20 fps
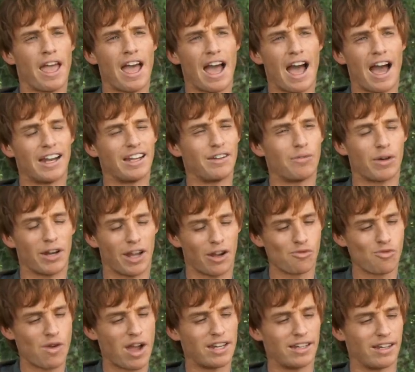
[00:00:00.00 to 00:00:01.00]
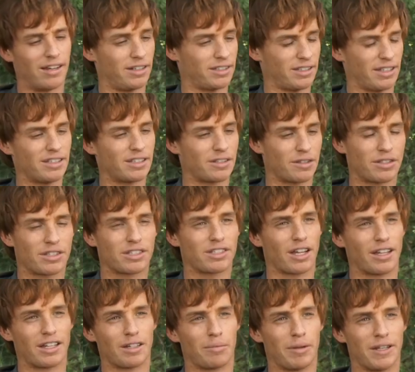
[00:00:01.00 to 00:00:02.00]
And when I read it, I was like, this is a
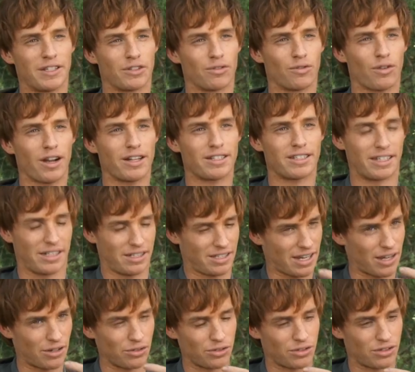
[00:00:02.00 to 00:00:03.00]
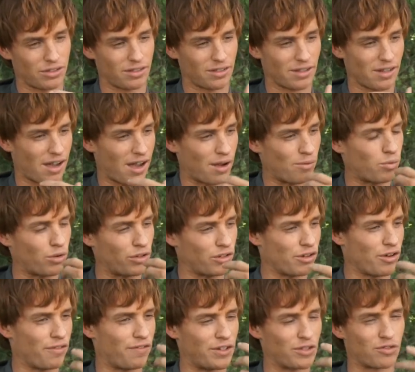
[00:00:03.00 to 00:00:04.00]
stunning piece of writing. It sounds, I
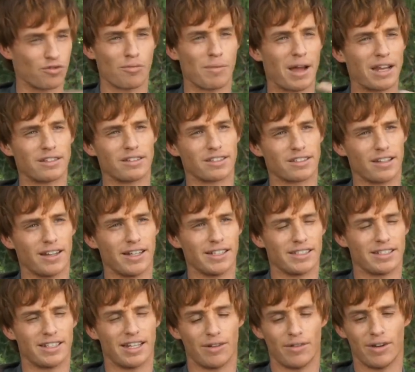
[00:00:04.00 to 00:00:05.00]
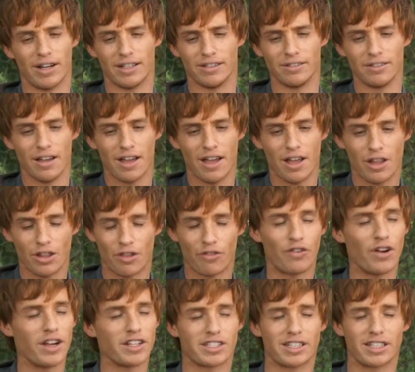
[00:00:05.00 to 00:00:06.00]
wonder if it's romanticised in any way. And the
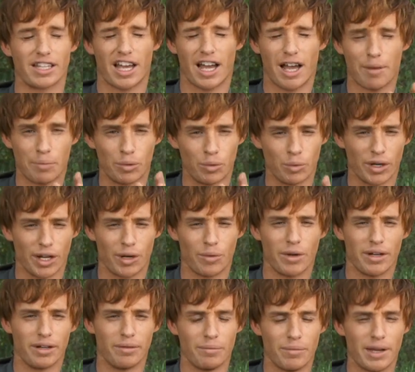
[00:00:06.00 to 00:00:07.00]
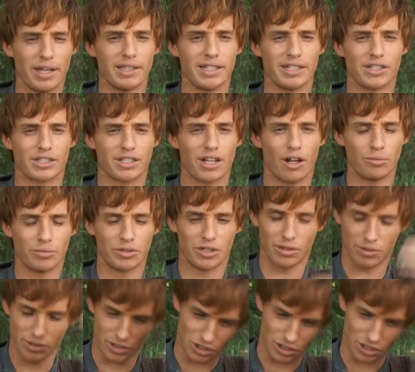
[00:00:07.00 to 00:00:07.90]
first thing that happened when I went and met this sculptor was